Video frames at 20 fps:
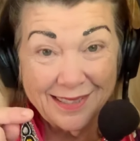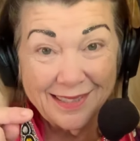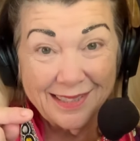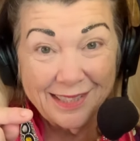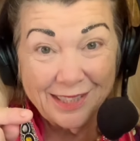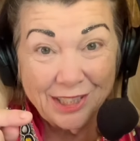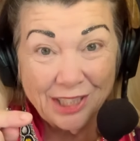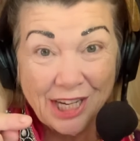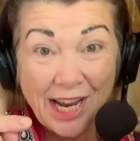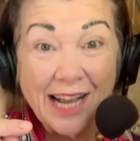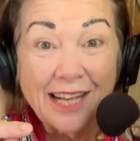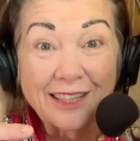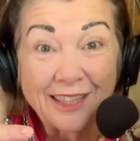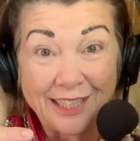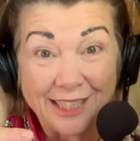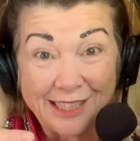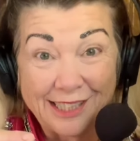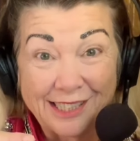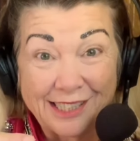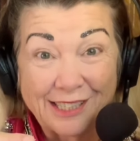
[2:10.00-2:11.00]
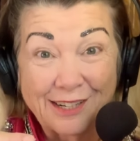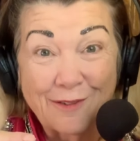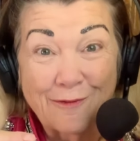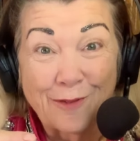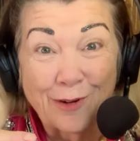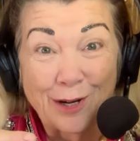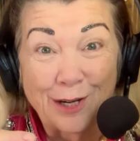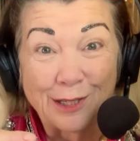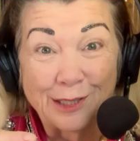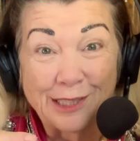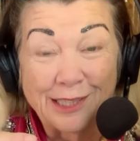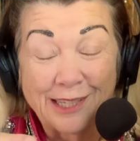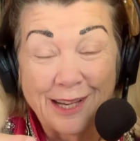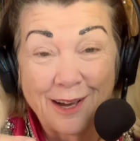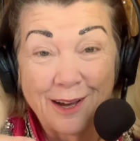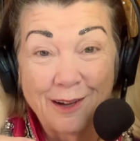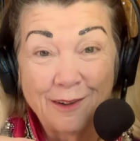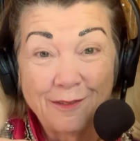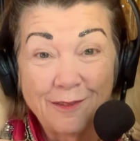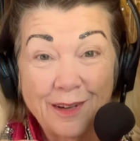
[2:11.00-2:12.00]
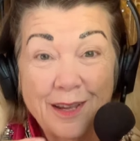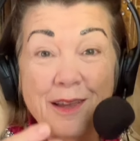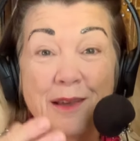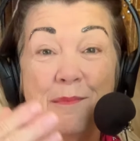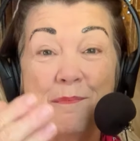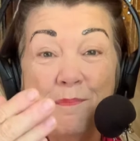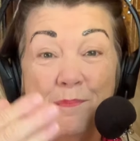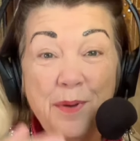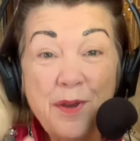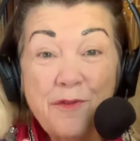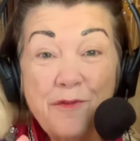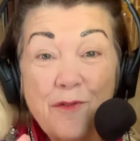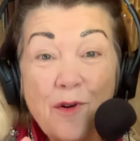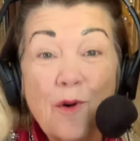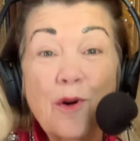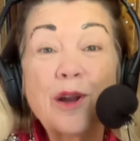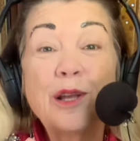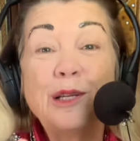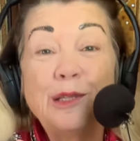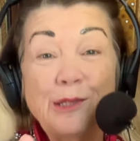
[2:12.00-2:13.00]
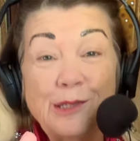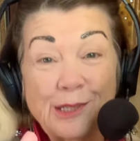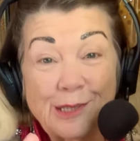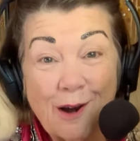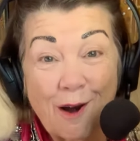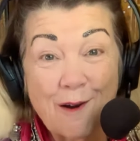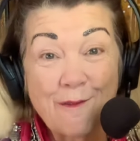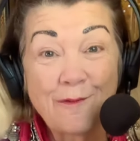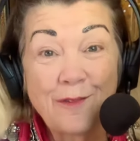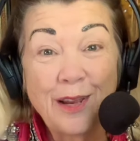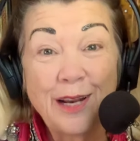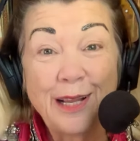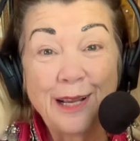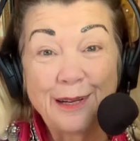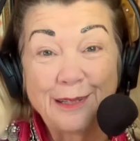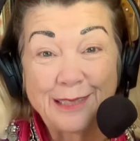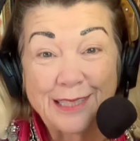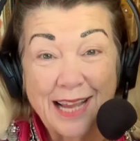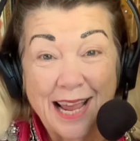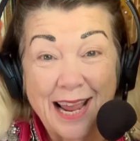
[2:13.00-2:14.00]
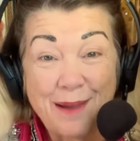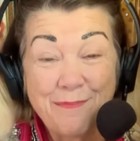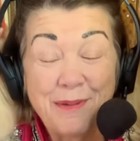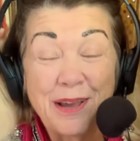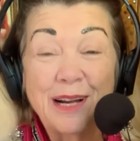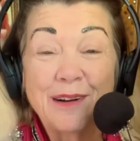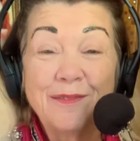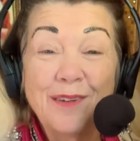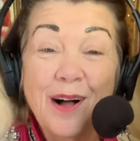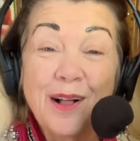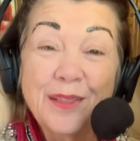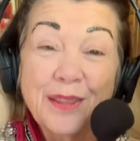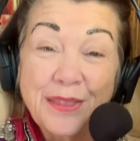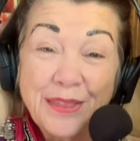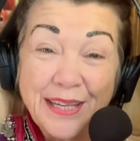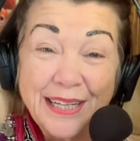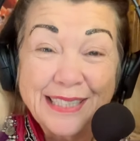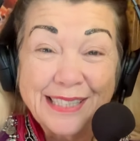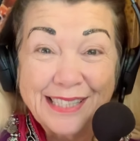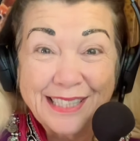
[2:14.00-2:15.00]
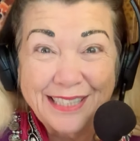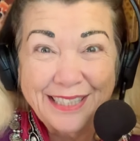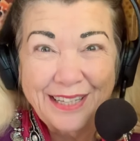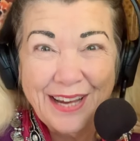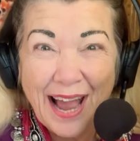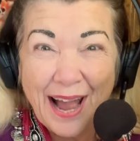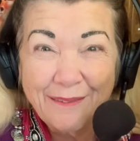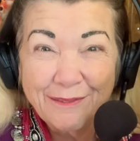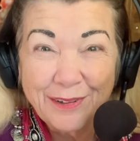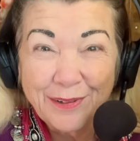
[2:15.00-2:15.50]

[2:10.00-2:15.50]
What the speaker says: checklist for yourself before you start videotaping of all the things that you have